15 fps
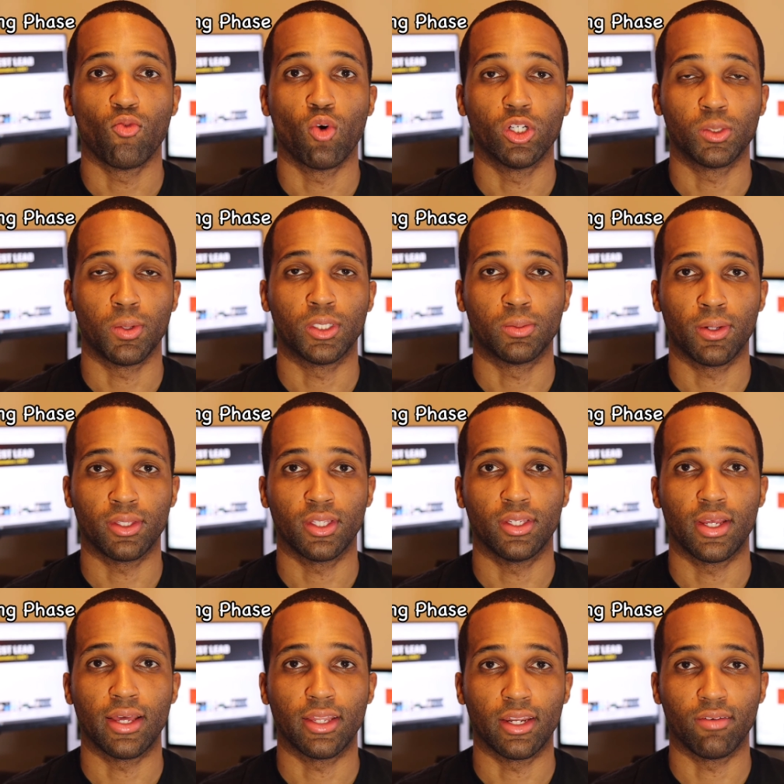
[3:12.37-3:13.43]
for what should be
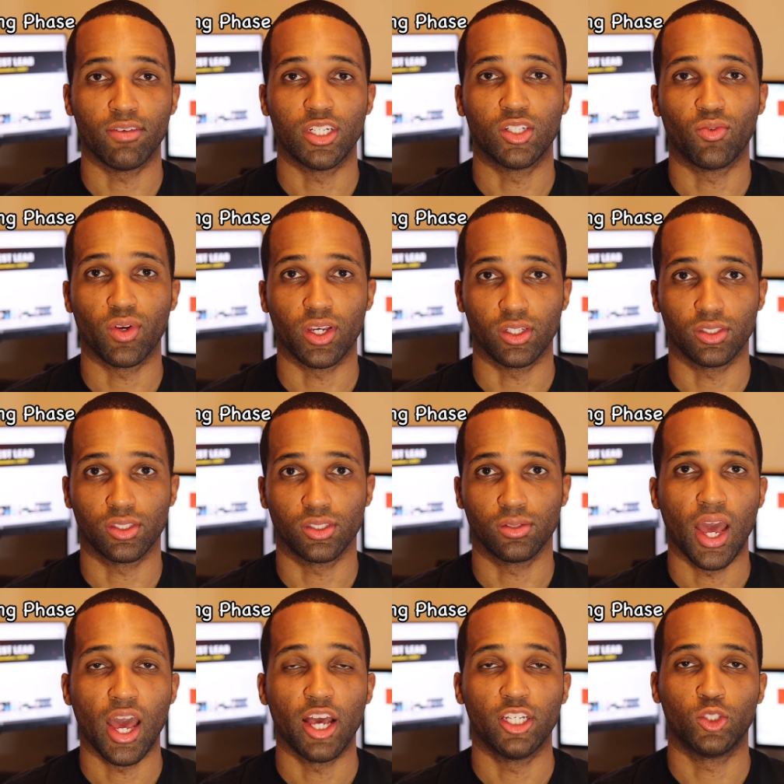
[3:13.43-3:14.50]
expected at the end of each phase,
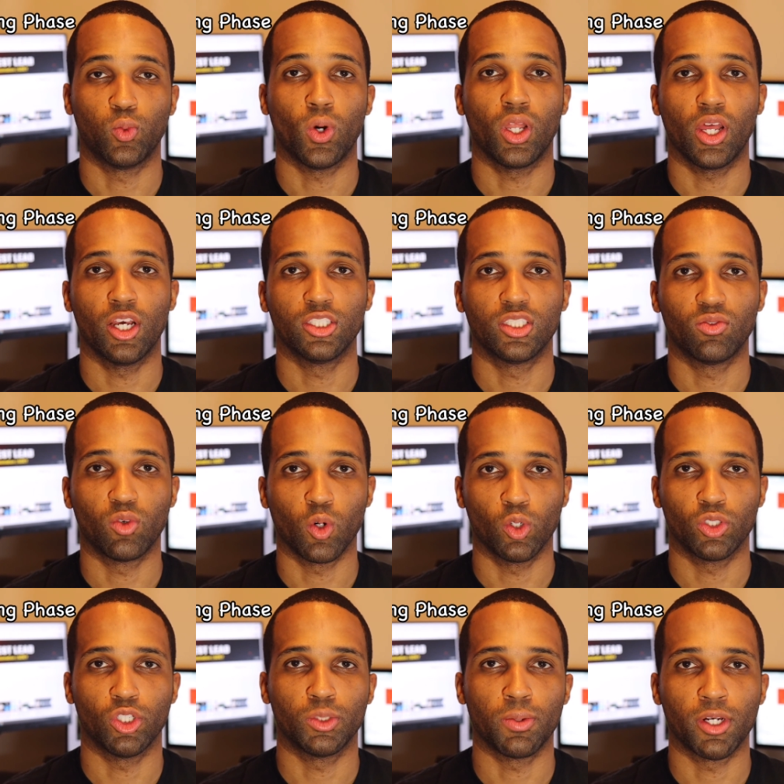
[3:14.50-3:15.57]
as well as the
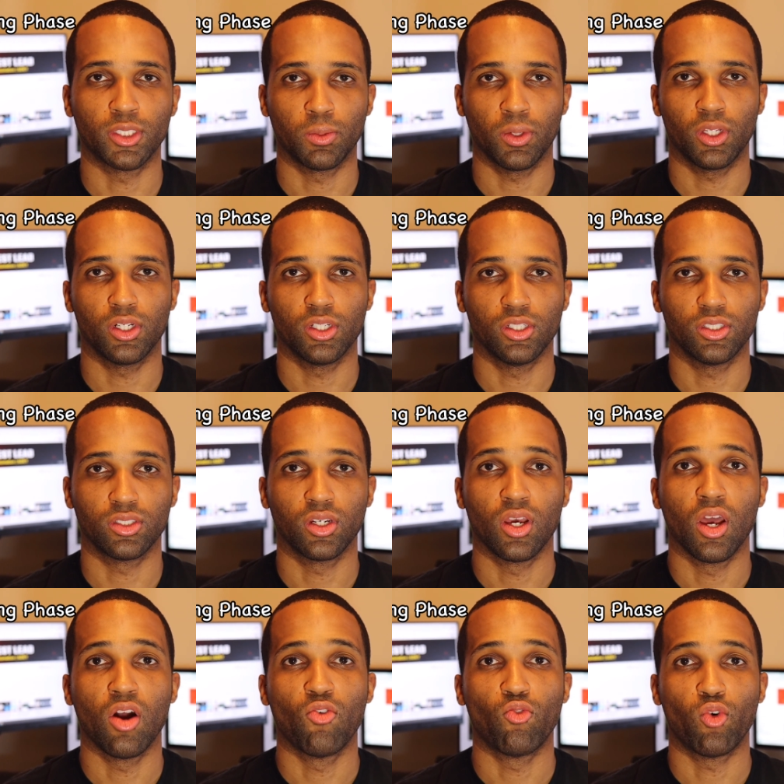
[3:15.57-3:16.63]
roles and responsibilities
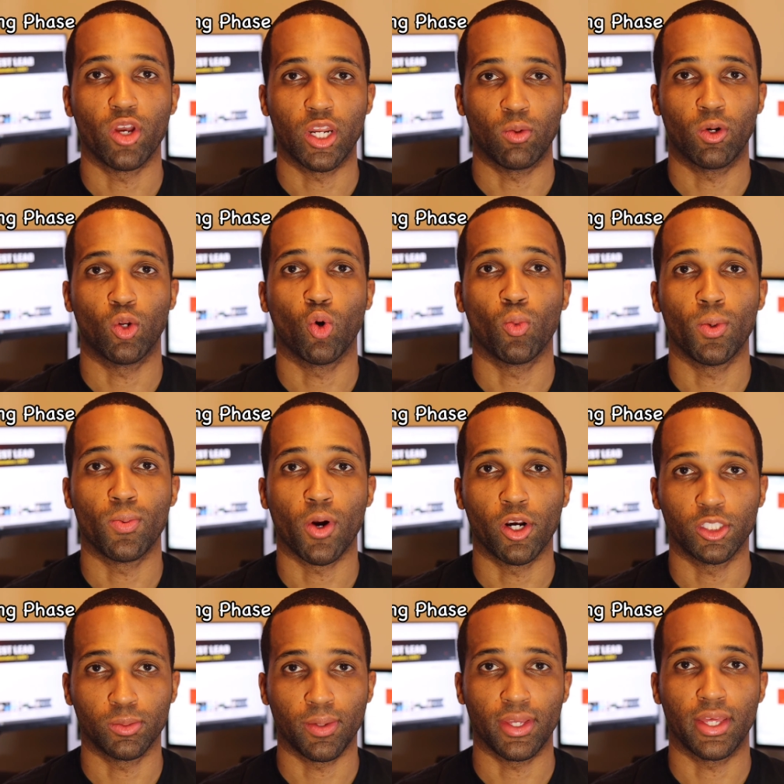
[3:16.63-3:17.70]
for anyone who will be
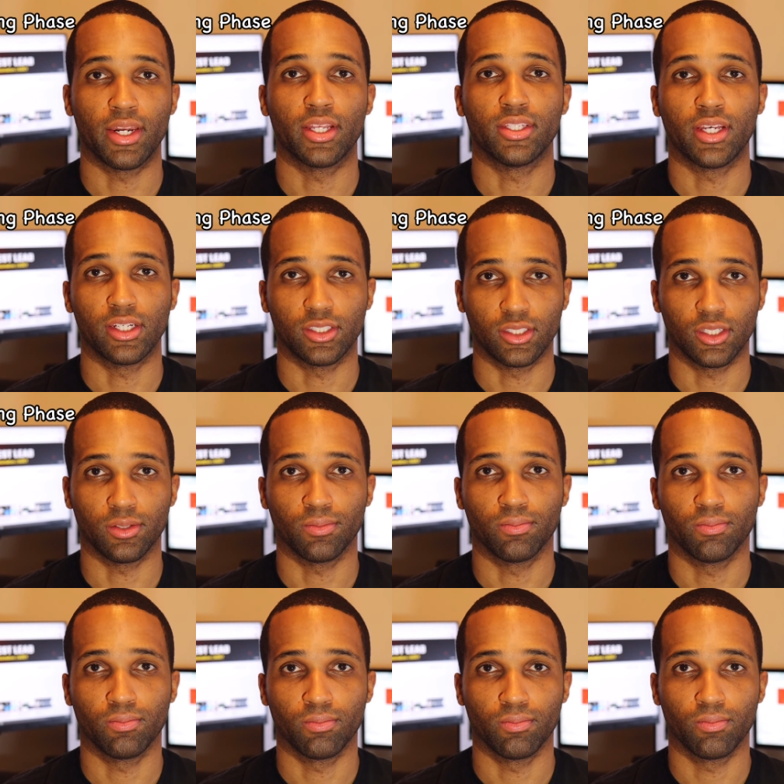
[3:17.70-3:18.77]
participating in the testing.
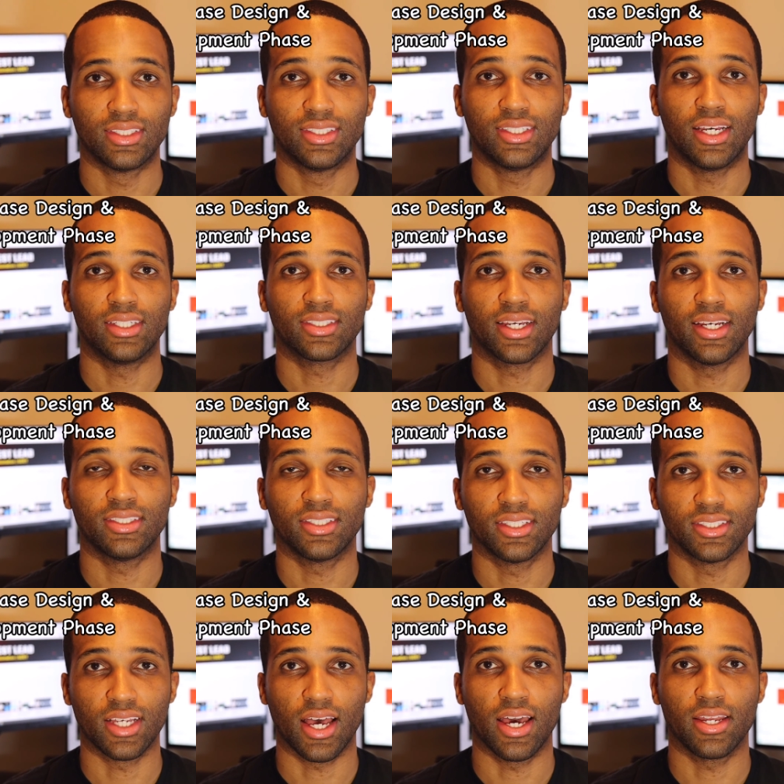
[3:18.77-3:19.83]
Test case
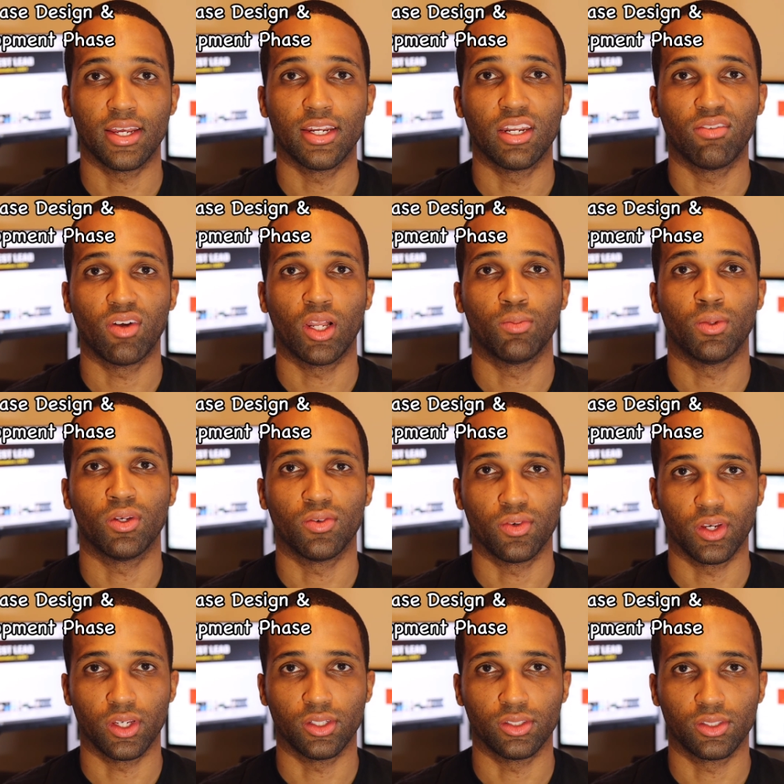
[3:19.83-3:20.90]
design and development
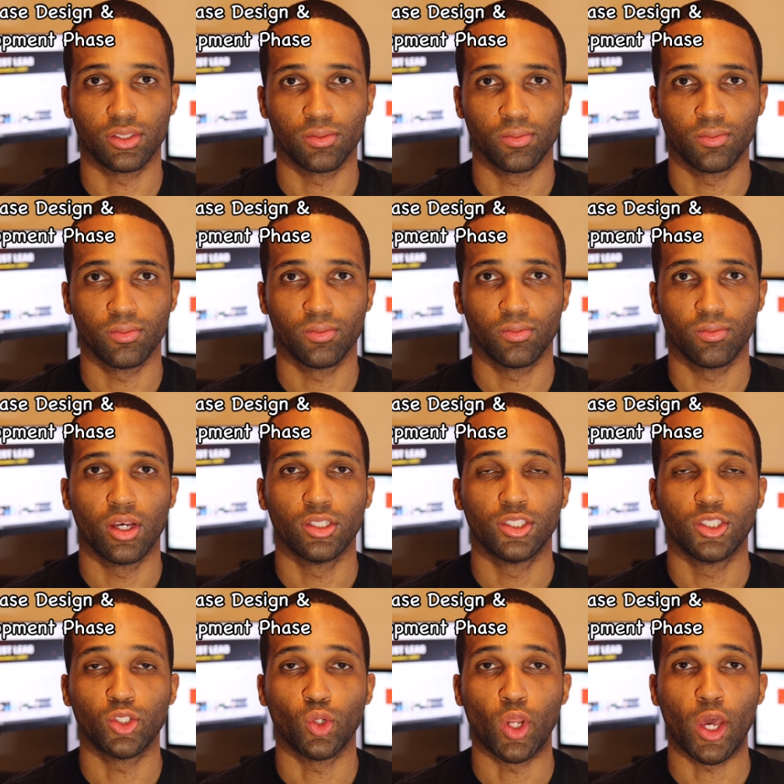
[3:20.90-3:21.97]
phase.
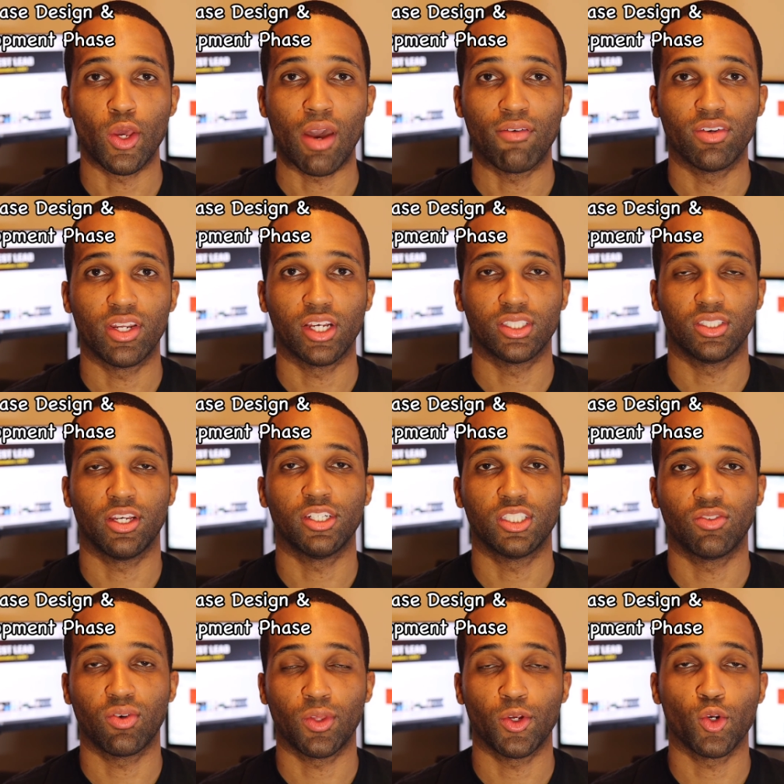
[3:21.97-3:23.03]
So now you have a destination
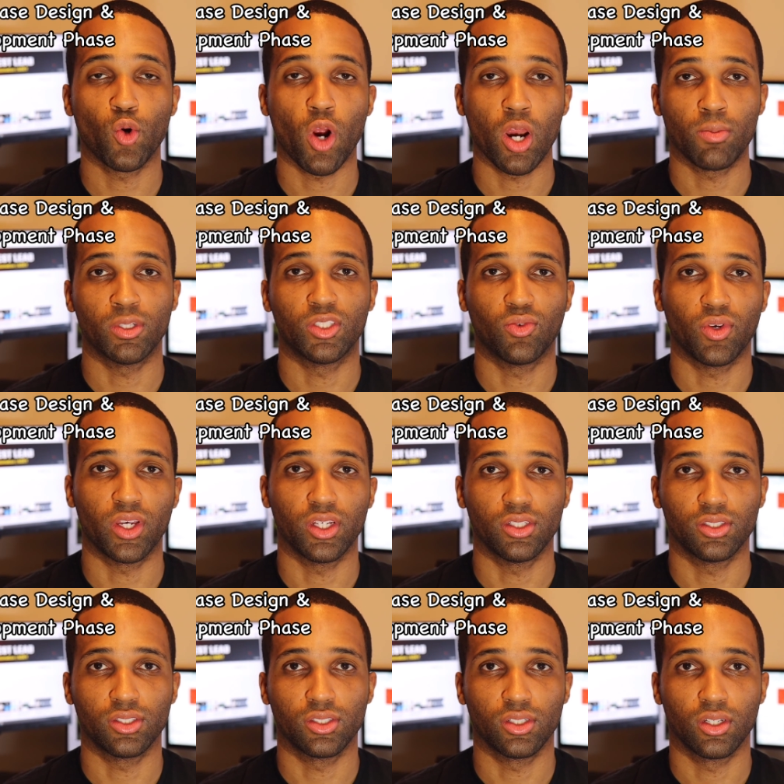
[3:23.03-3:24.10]
from the requirements
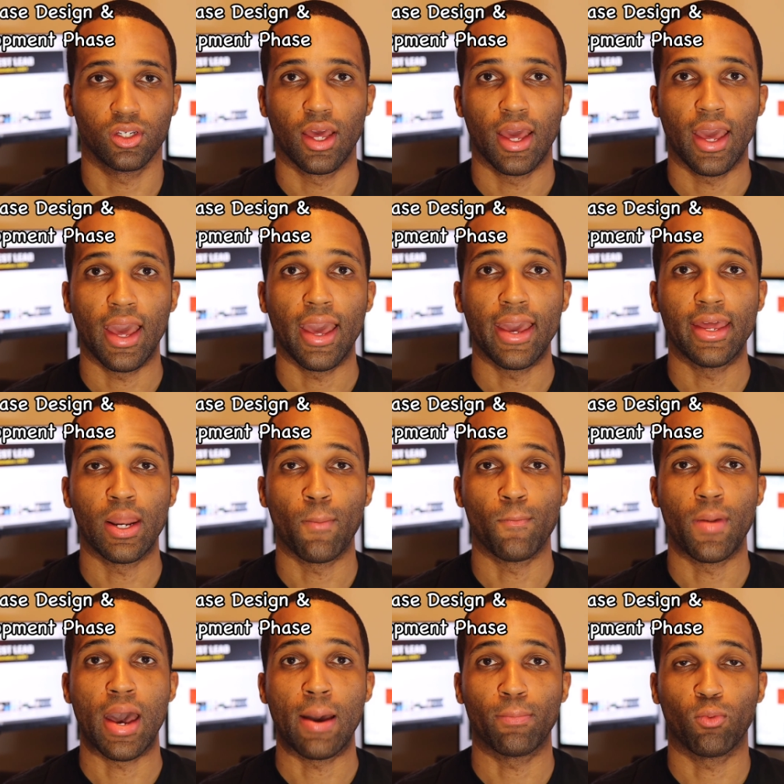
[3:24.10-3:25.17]
phase, and a
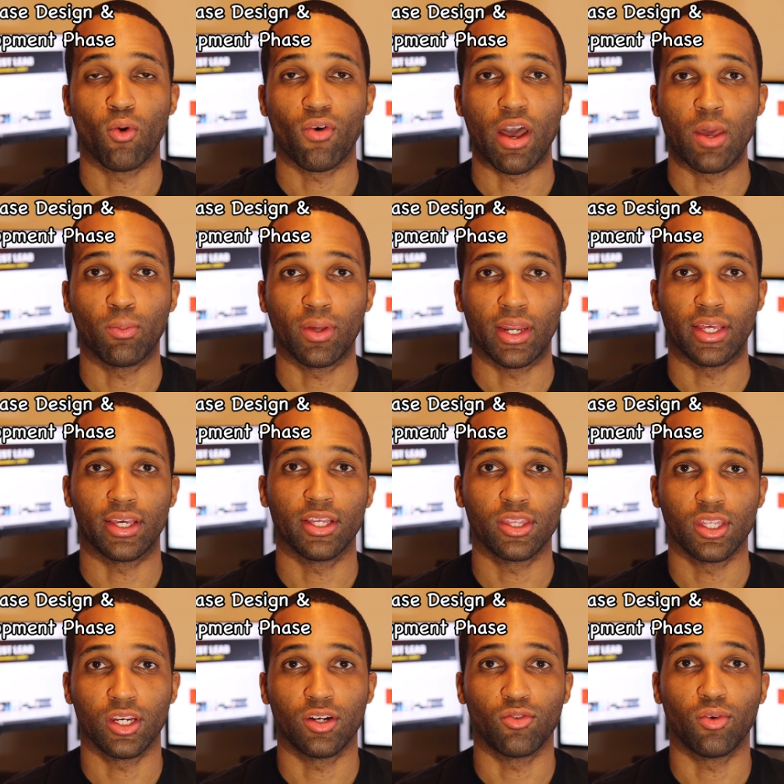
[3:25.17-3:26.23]
map of how you plan to get
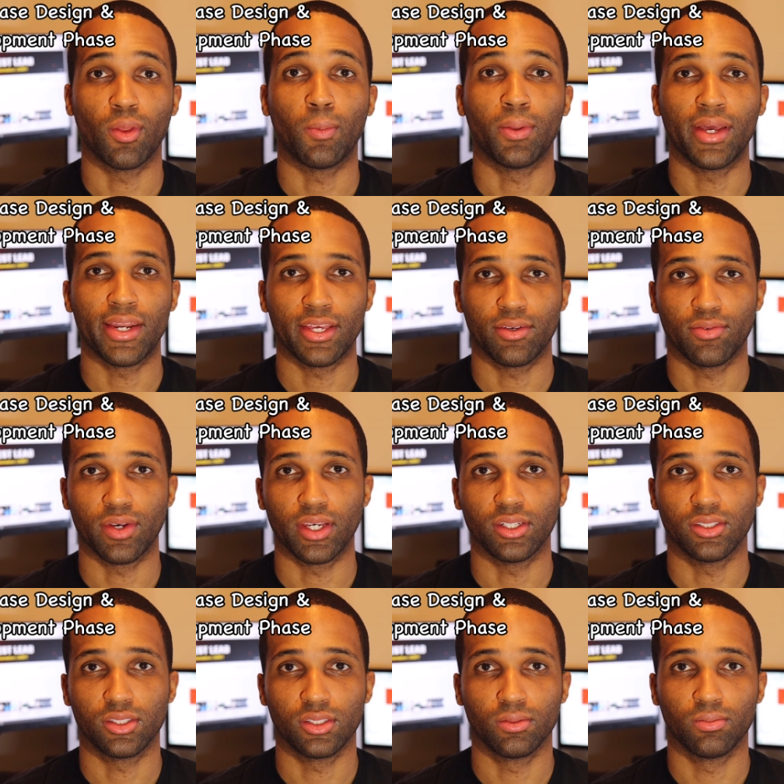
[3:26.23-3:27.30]
there from the planning
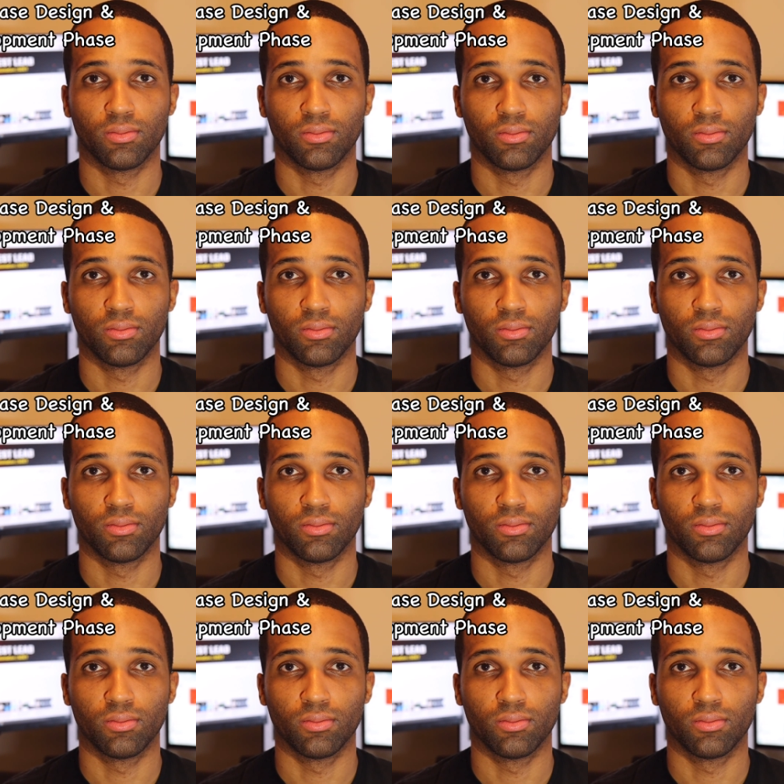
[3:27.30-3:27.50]
phase.